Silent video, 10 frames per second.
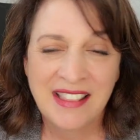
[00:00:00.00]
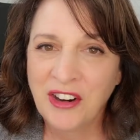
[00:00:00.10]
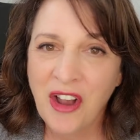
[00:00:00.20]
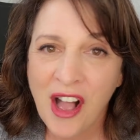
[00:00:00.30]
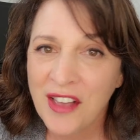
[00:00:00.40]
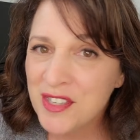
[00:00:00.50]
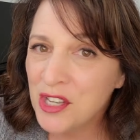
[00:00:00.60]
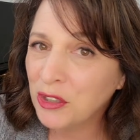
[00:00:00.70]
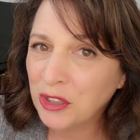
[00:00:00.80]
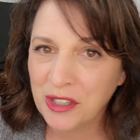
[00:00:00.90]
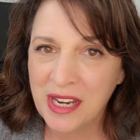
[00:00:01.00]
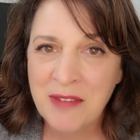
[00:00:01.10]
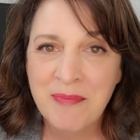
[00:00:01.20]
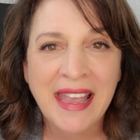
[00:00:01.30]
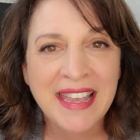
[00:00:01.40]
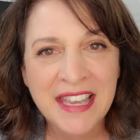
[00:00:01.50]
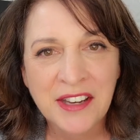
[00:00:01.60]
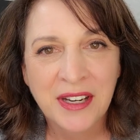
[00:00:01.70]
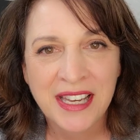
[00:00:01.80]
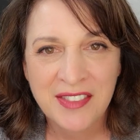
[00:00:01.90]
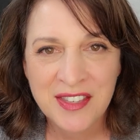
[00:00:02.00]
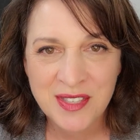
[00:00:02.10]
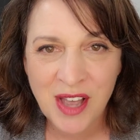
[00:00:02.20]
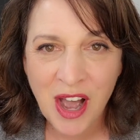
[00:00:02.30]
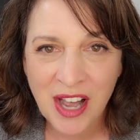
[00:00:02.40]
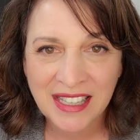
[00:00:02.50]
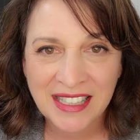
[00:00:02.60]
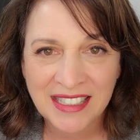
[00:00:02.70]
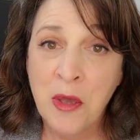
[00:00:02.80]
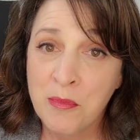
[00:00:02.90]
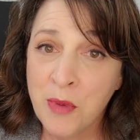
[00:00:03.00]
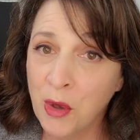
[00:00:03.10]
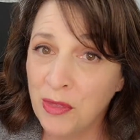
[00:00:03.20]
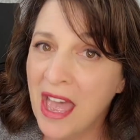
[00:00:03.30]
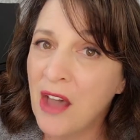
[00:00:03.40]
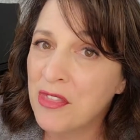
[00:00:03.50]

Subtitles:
And they're also learning by hearing the song, both how